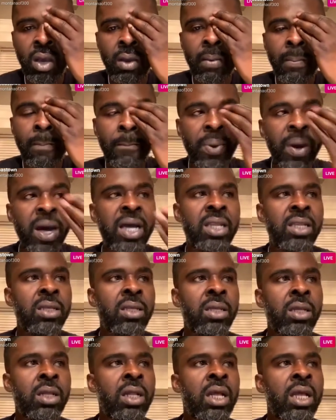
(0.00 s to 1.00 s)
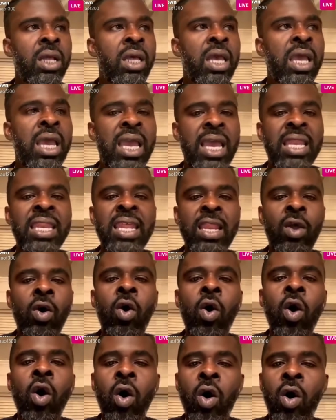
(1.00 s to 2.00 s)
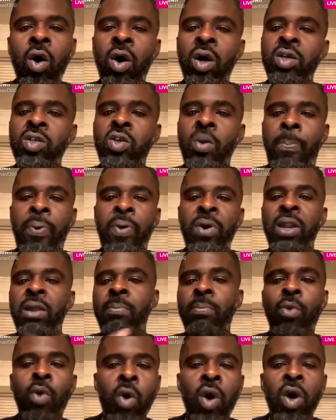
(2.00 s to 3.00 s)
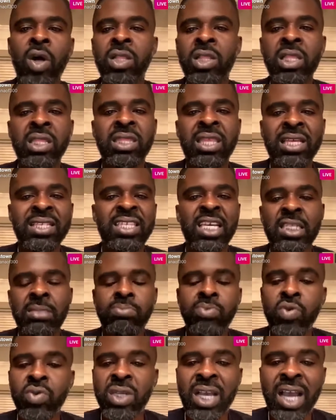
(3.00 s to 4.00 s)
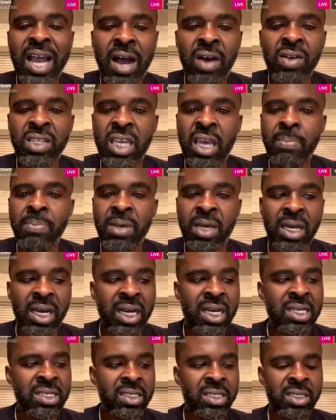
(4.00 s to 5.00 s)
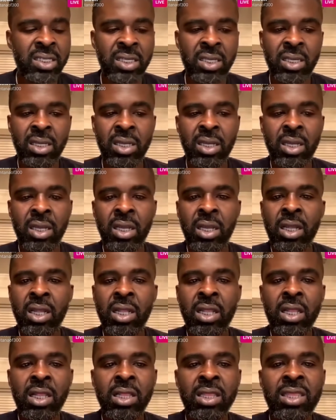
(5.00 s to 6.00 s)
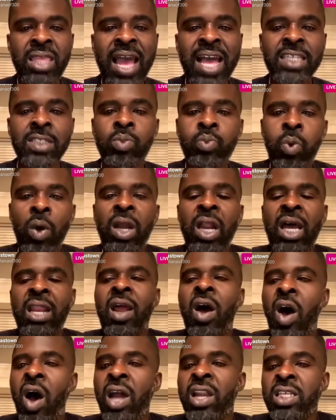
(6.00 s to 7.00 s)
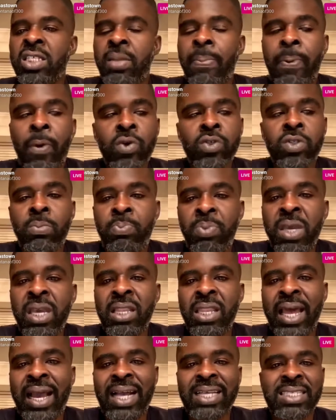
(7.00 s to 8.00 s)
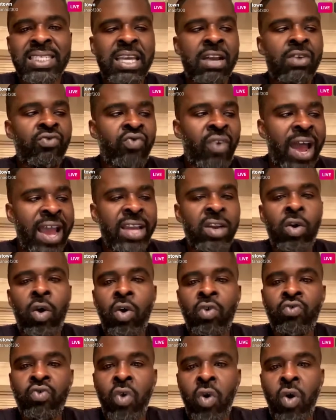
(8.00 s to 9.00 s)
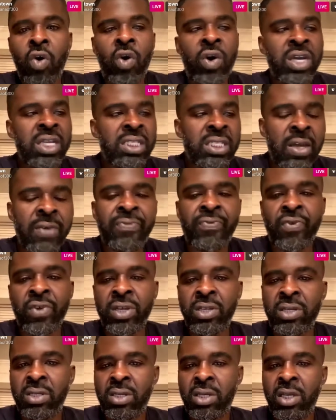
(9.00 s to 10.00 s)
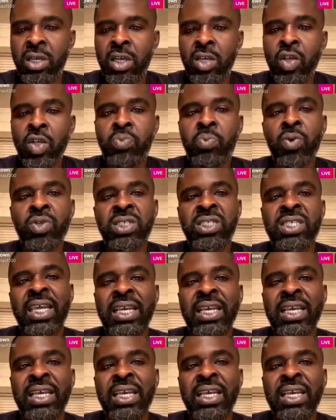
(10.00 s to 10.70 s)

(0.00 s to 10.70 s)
But in it all, you put in more than just music out there because that's what an artist is supposed to be. Like I said, right or wrong or indifferent, you're supposed to take a